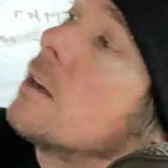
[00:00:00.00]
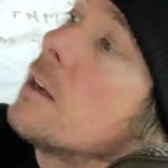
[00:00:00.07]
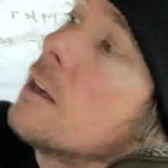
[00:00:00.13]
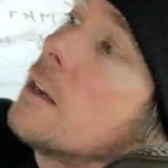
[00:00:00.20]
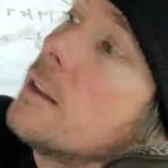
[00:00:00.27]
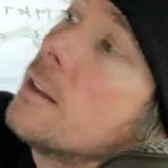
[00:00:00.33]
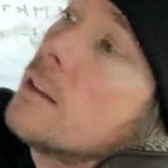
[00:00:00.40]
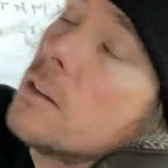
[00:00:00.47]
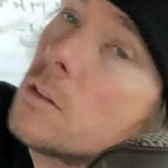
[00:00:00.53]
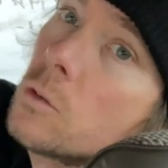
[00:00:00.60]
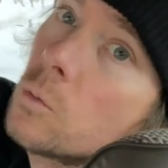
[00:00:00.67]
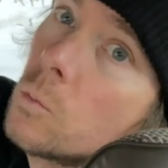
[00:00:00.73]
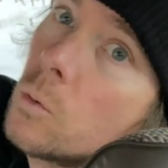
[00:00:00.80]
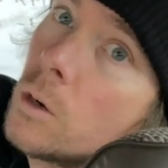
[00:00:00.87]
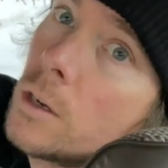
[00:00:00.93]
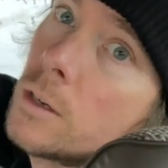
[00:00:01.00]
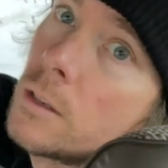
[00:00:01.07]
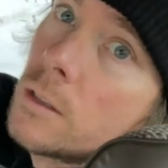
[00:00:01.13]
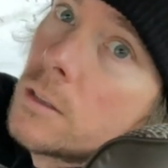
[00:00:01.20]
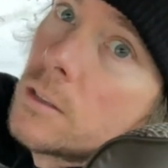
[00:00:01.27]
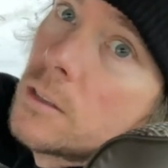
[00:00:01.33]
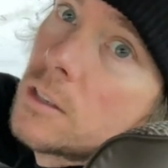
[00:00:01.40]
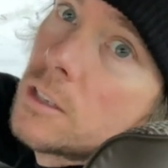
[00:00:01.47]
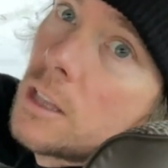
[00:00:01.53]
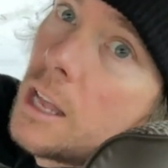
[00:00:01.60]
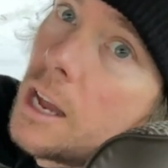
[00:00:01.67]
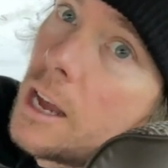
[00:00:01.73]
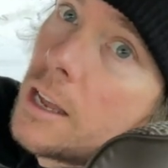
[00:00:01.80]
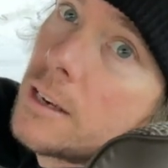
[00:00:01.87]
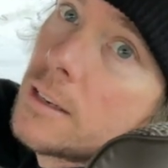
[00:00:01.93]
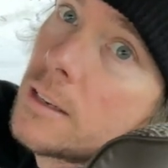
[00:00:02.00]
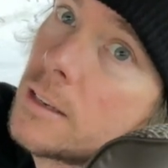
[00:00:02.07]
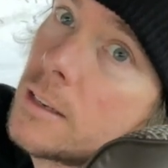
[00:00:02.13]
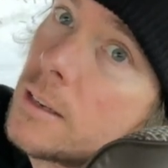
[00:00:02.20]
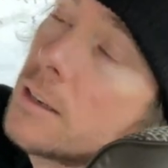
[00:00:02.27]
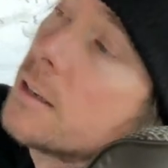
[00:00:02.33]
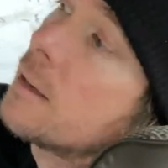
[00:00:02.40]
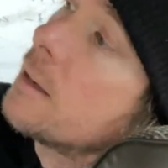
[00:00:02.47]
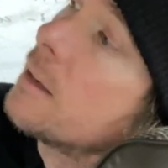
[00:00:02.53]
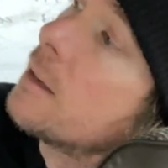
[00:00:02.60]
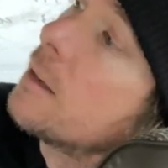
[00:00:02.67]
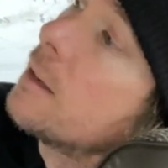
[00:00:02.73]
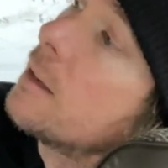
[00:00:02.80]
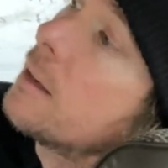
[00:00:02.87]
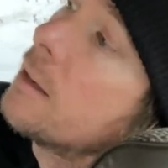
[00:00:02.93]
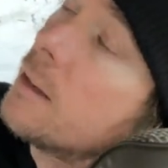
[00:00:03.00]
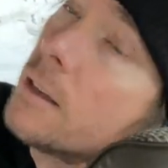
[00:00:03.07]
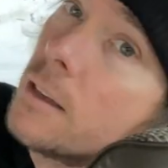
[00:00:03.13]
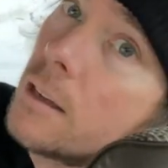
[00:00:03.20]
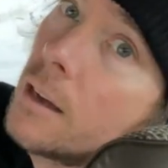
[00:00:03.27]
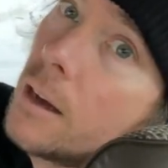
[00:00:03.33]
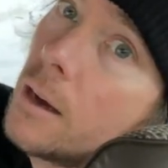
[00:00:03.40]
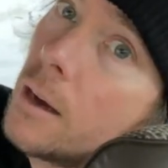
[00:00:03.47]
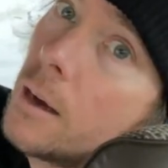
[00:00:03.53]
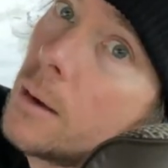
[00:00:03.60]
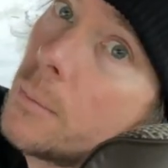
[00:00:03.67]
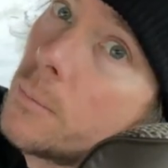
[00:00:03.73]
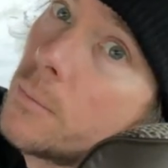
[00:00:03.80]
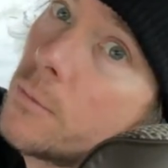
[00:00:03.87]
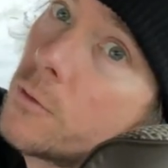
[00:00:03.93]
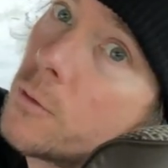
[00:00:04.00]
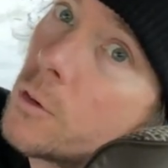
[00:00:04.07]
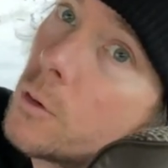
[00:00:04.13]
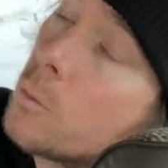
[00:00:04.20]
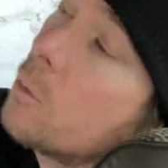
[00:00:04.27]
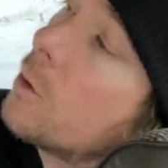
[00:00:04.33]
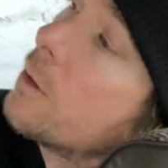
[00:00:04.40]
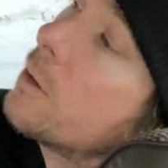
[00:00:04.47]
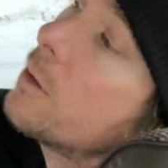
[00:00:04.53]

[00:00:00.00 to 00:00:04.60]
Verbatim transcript: and then there's one slot um, for one